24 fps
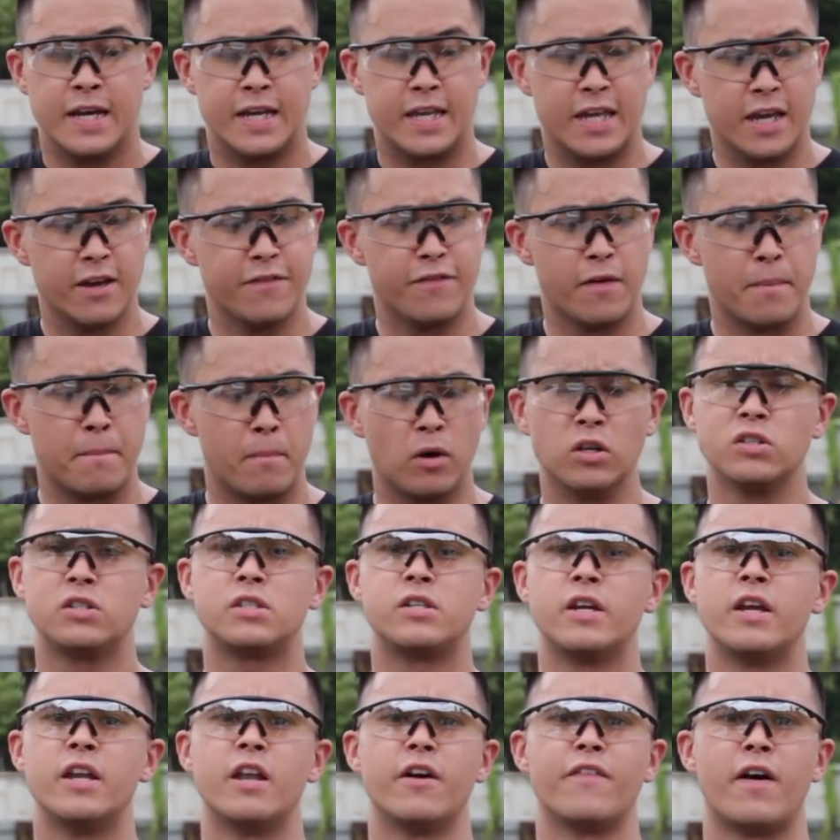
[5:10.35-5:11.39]
Give a
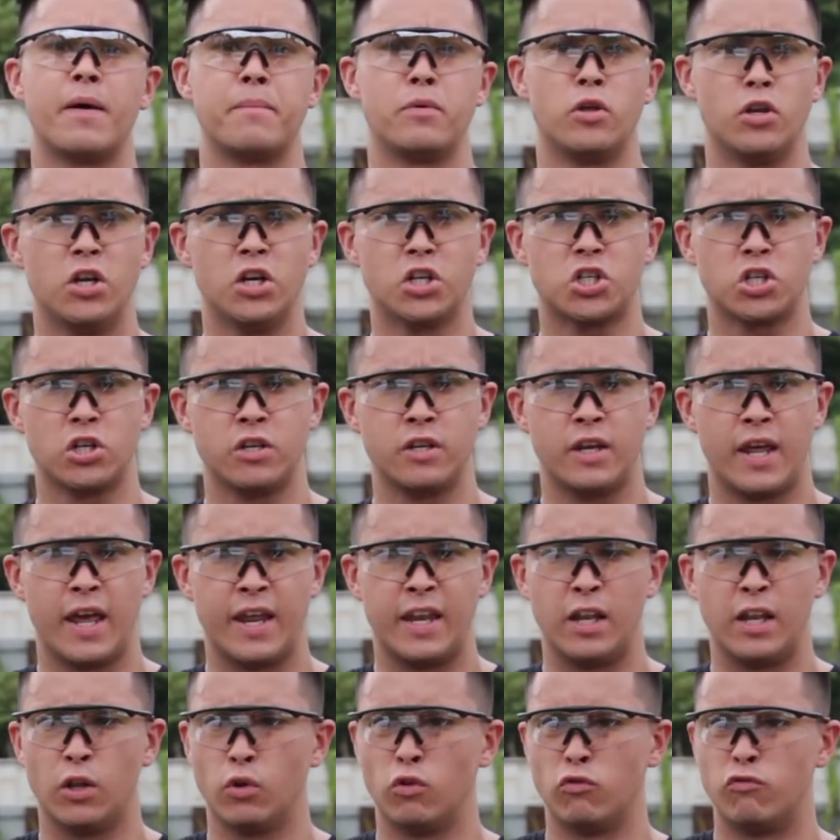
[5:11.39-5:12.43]
monster enough ammunition
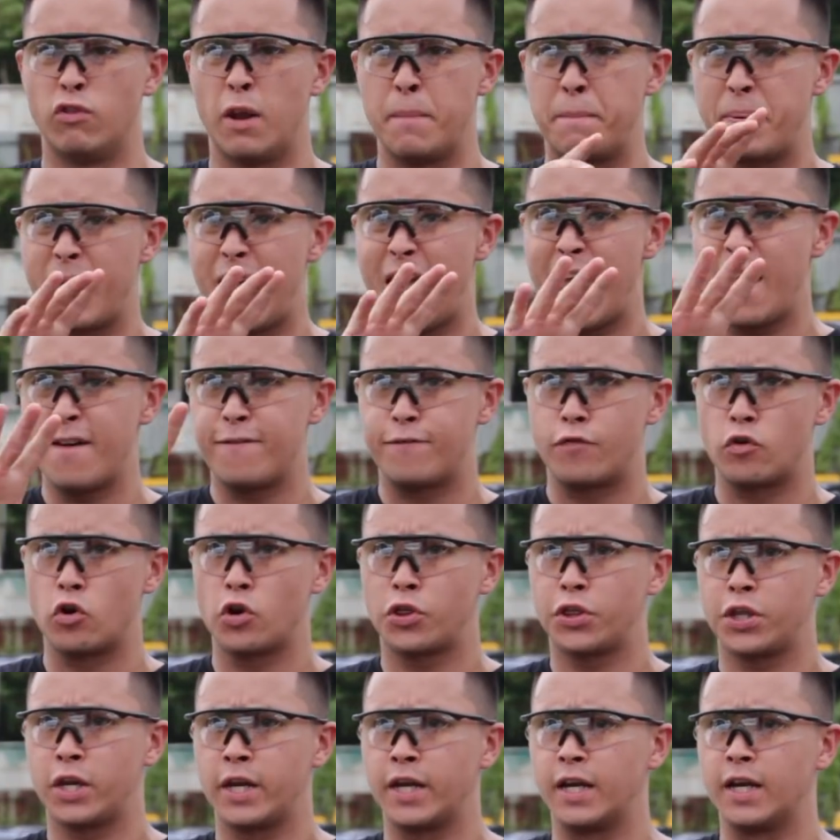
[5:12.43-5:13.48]
and it'll rip
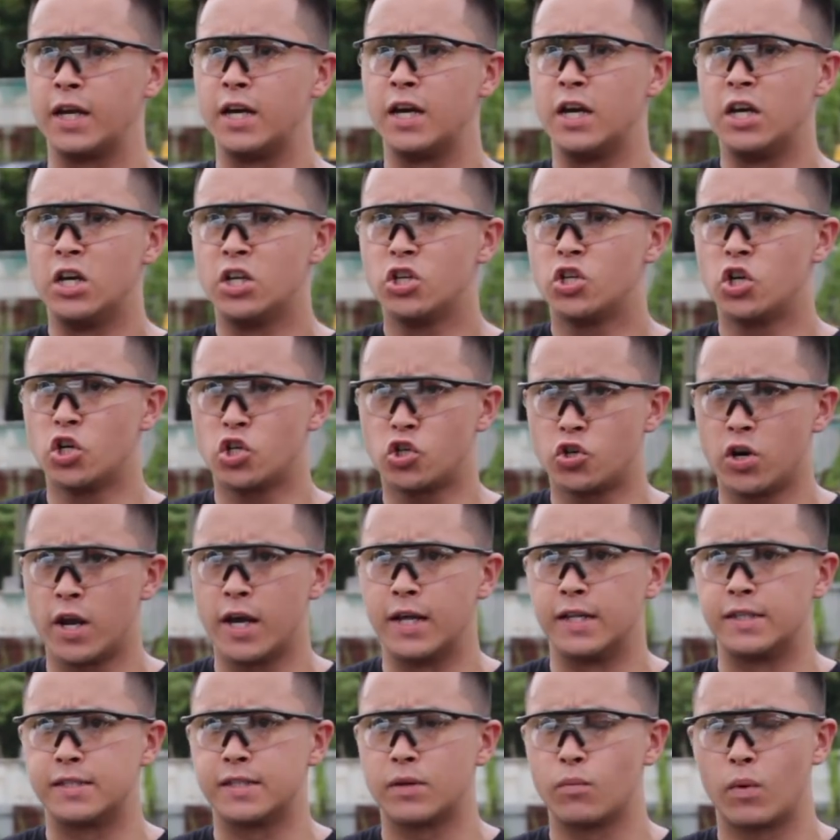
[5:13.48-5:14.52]
everything to
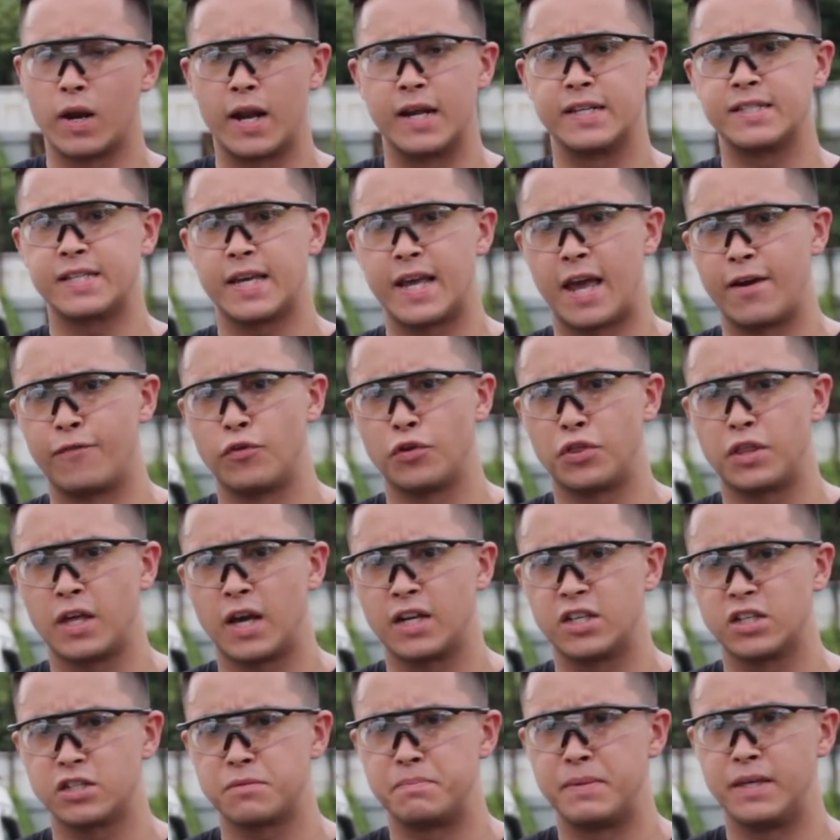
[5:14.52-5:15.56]
shreds. And when I say everything,
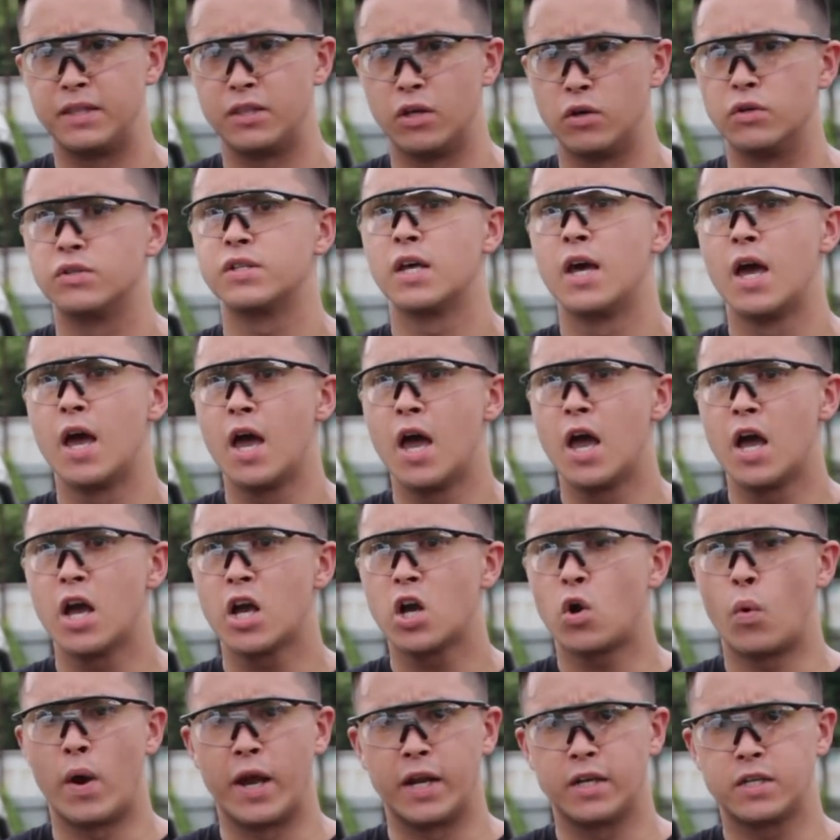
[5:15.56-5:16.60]
I just mean those
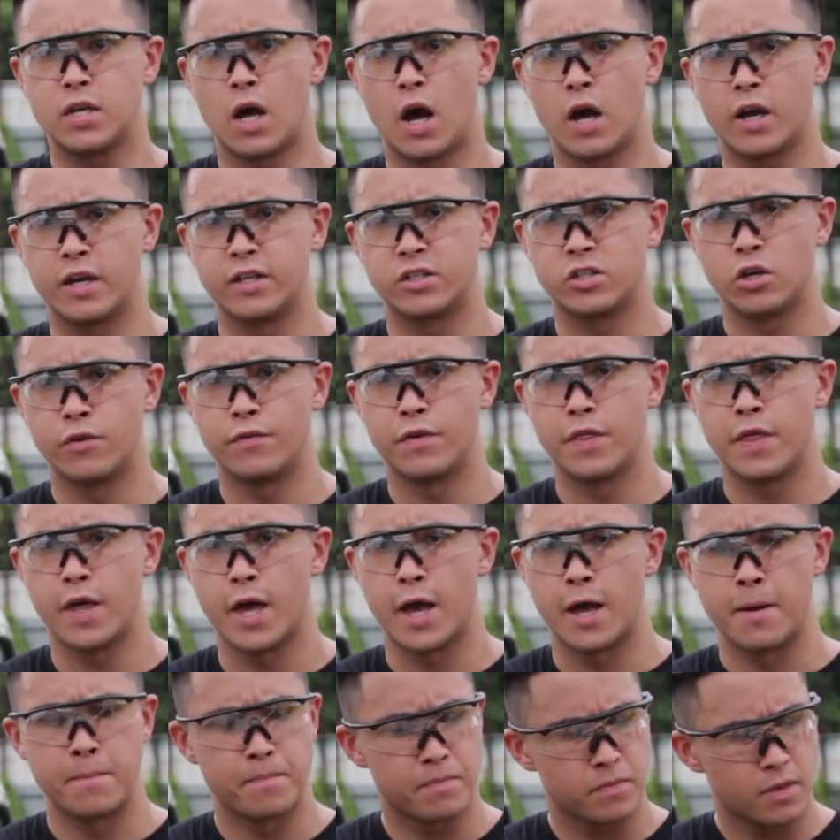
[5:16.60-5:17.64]
quick targets over
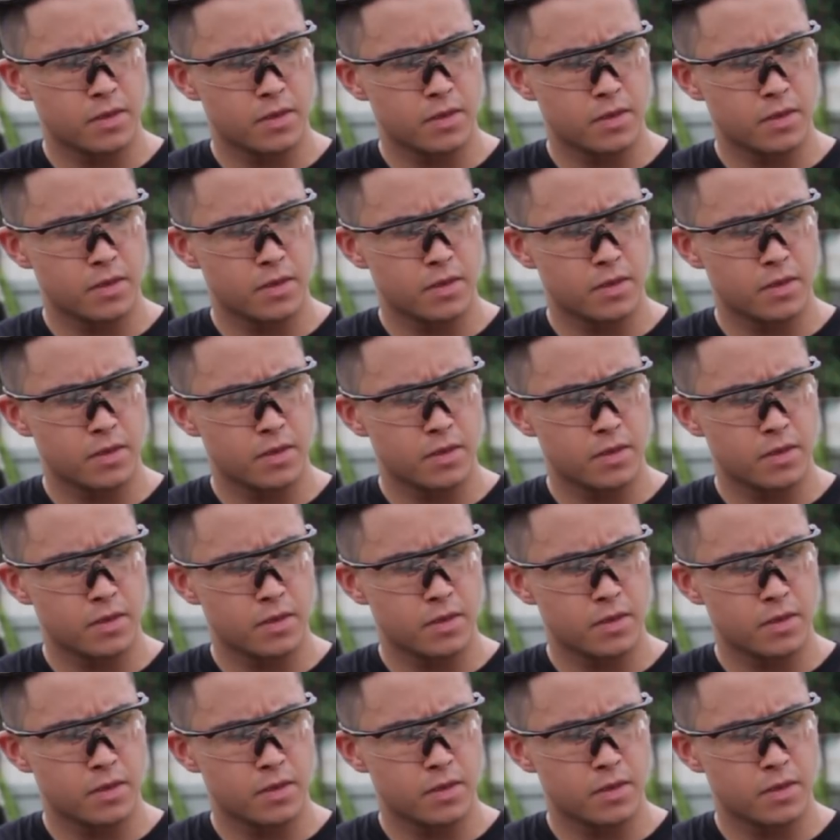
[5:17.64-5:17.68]
there.